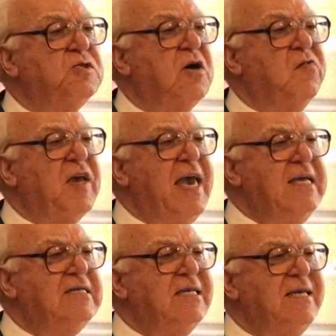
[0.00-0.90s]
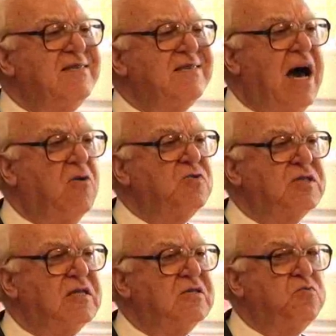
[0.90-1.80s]
of
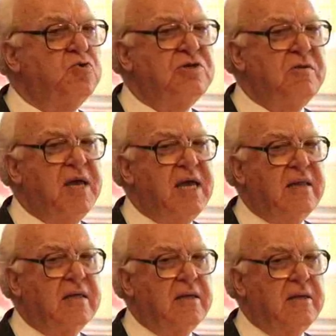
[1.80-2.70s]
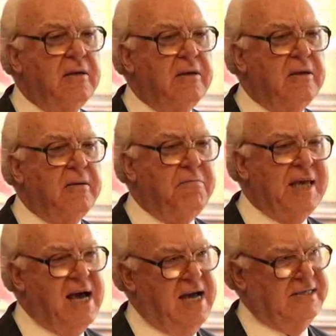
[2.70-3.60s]
80,000 would remain
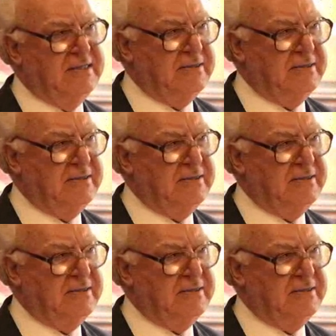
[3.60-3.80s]
behind.